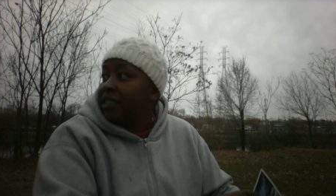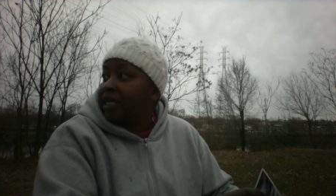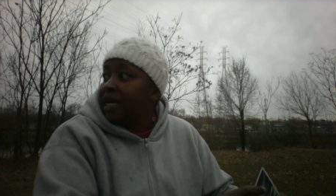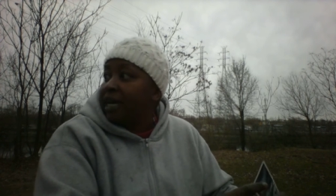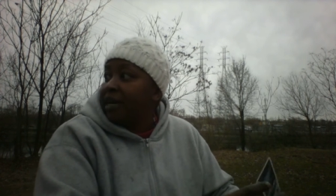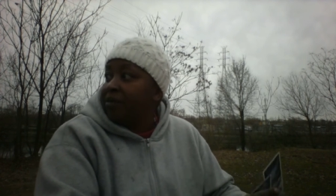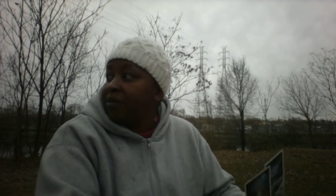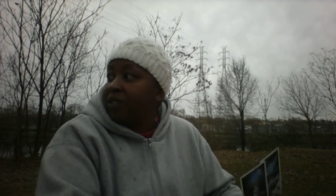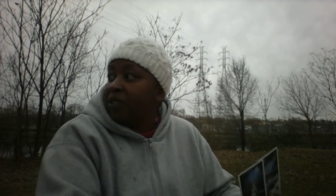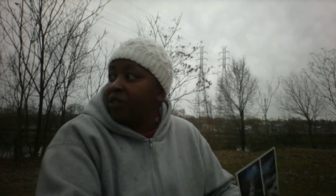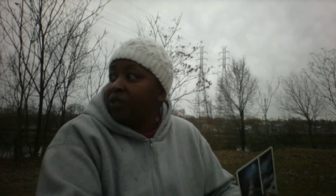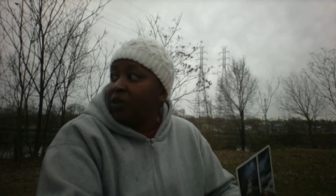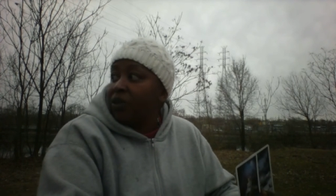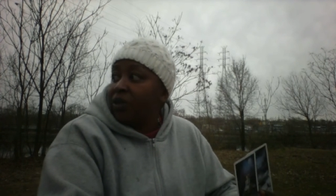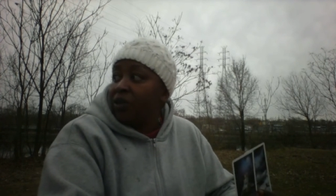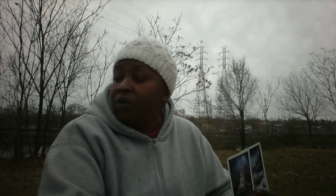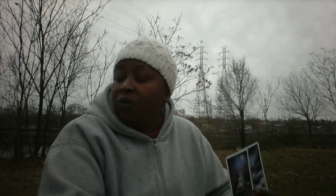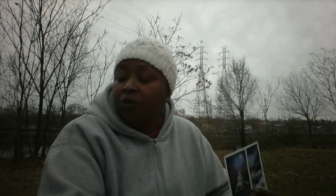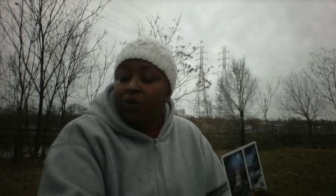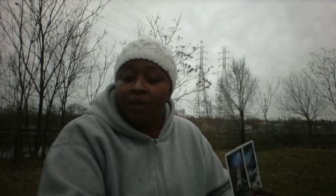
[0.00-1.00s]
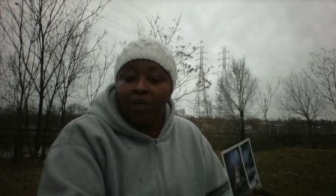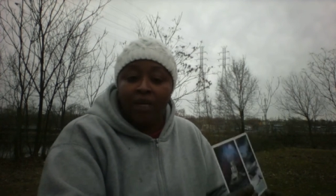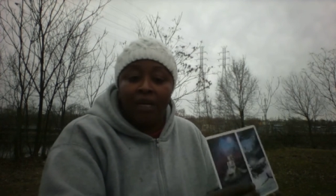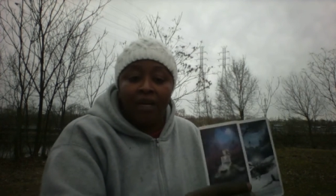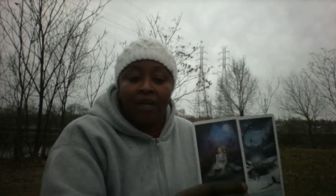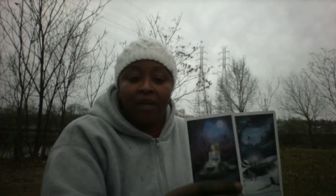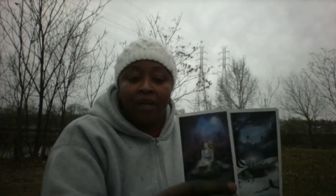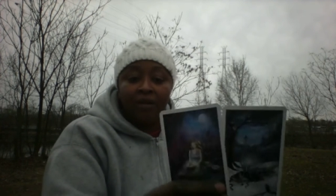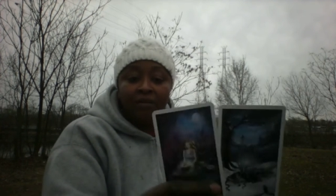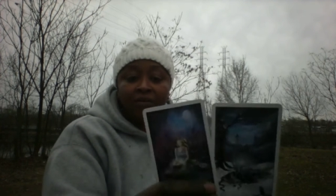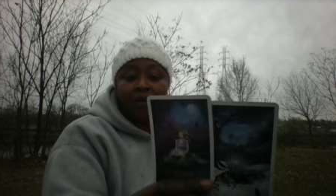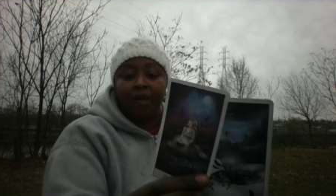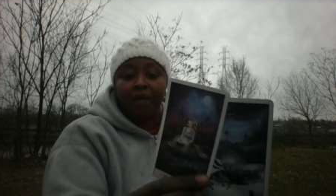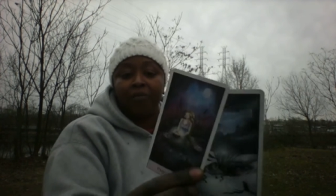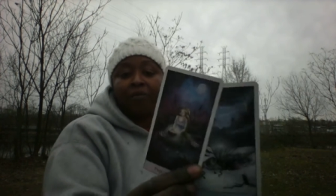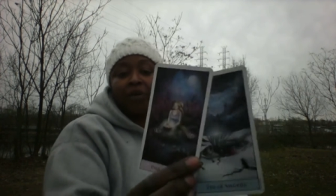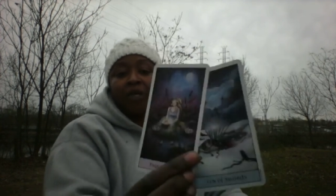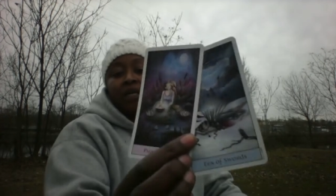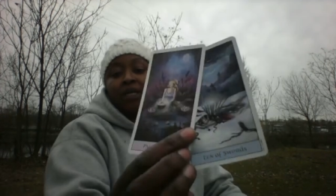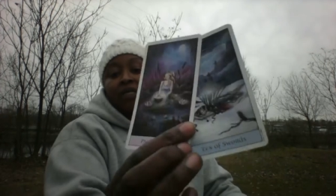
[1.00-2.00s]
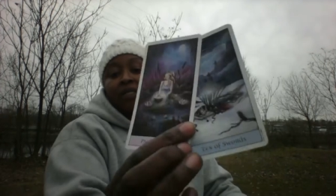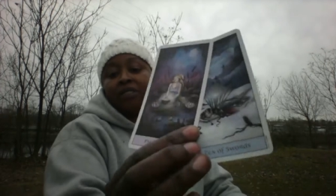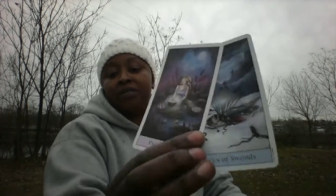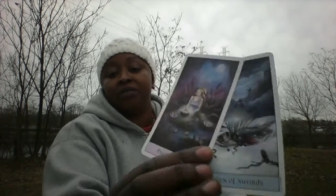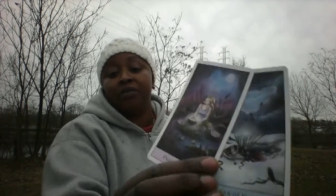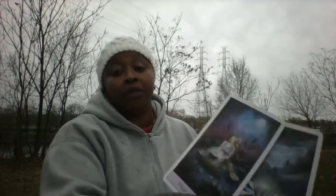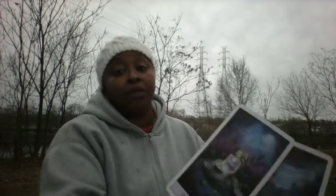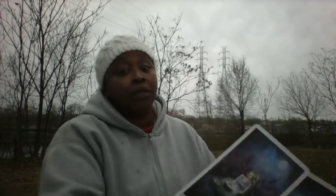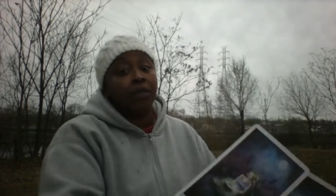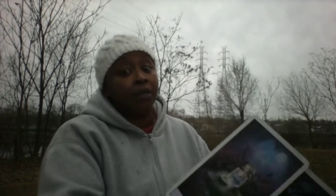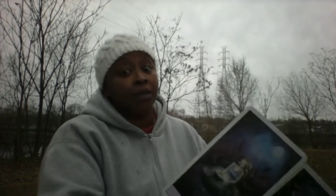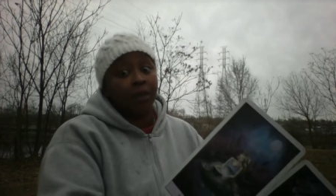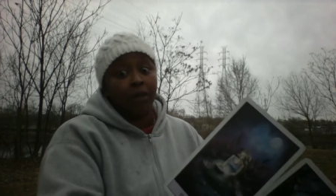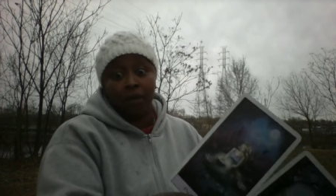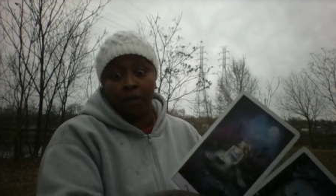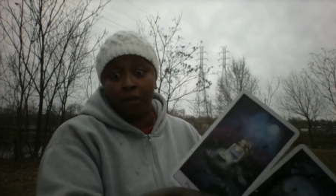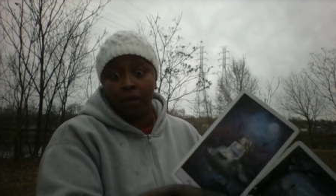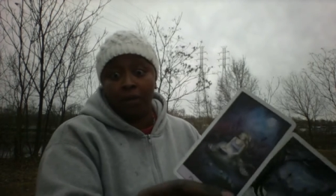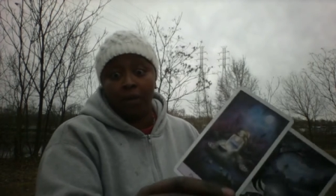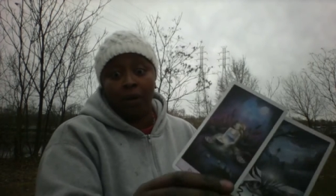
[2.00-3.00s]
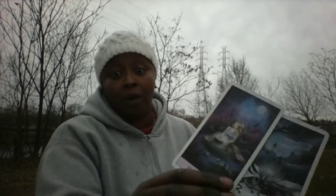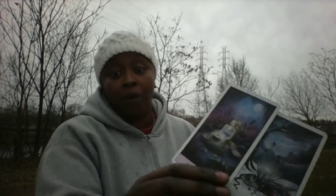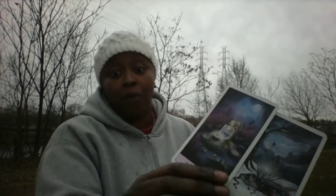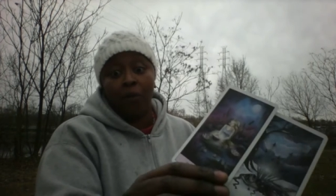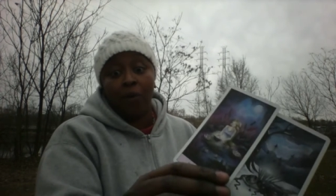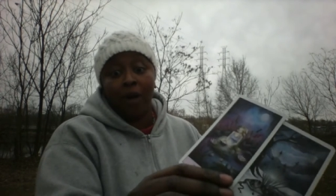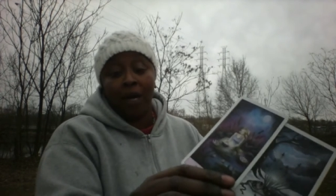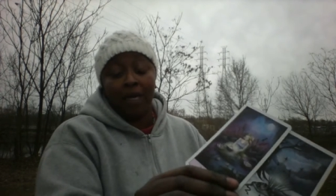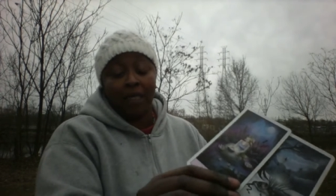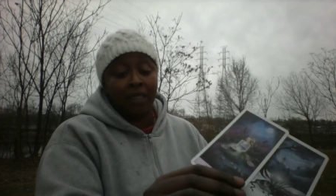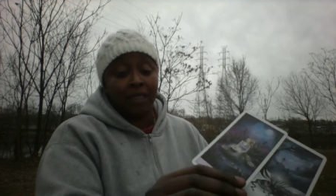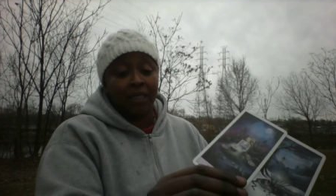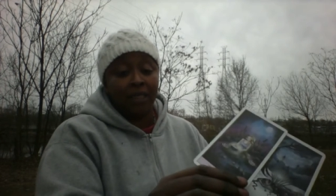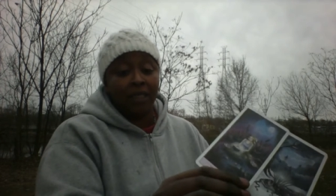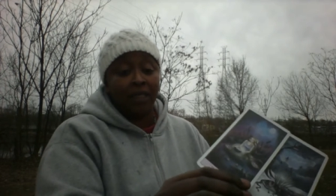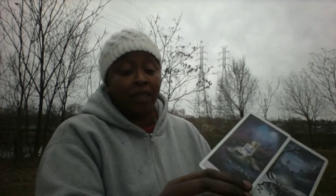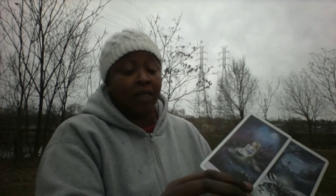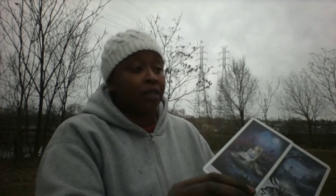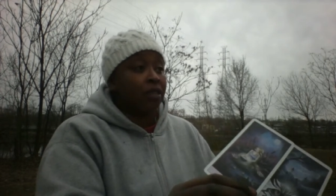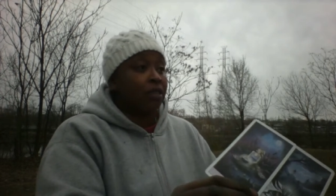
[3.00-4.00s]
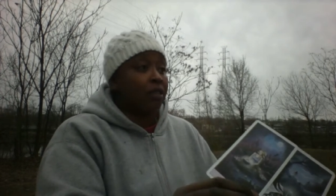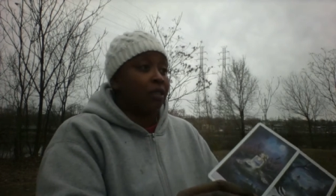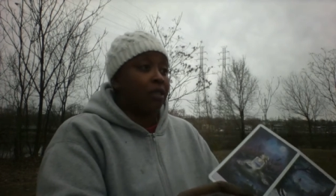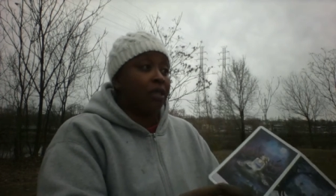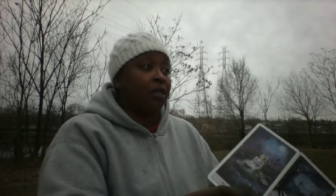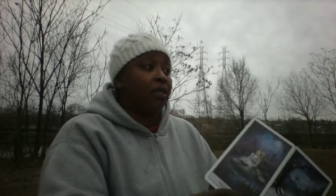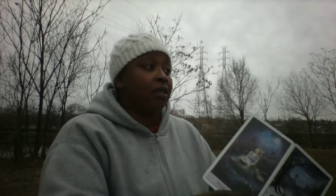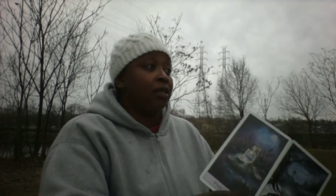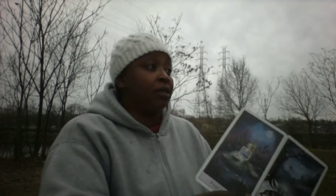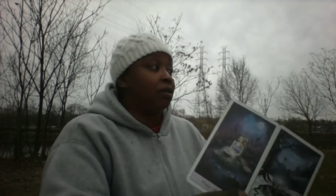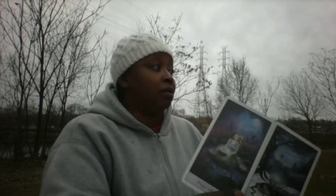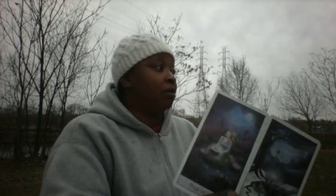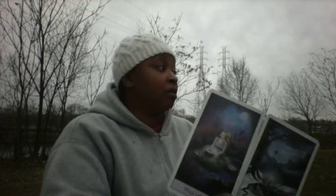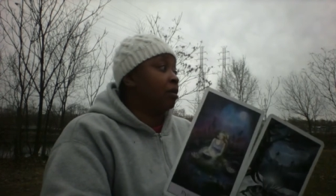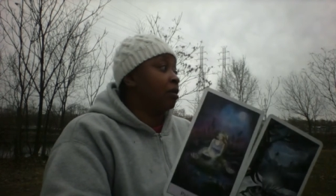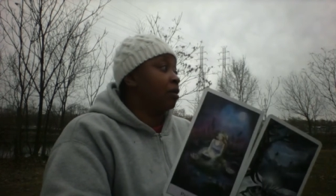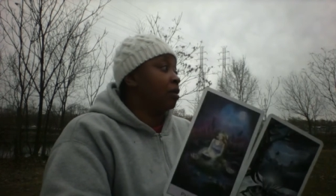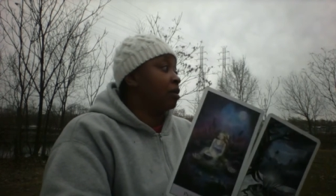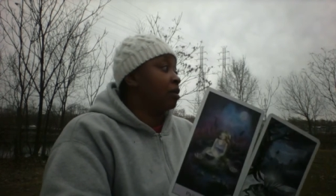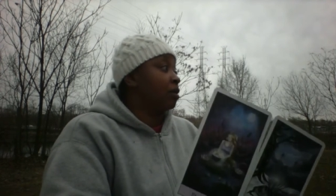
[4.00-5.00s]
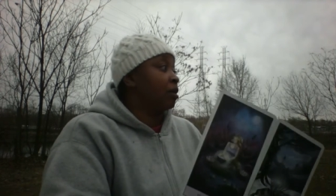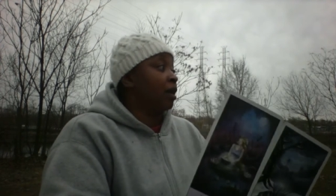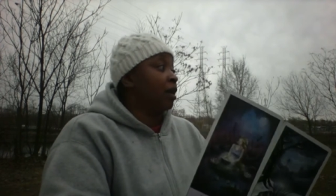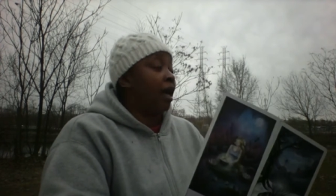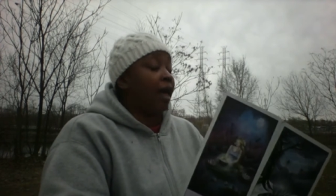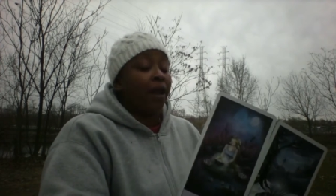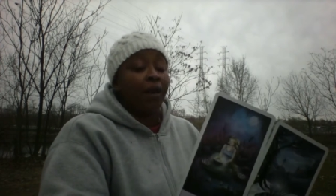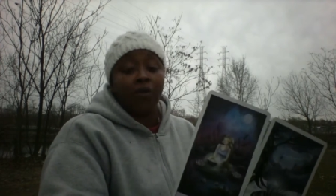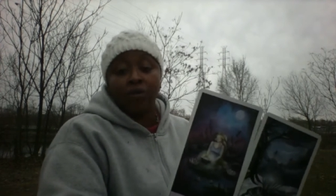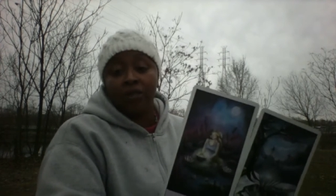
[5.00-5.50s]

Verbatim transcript: time to start anew at love, right? Because of it, yeah. You know, I watch and uh, see. Look, I don't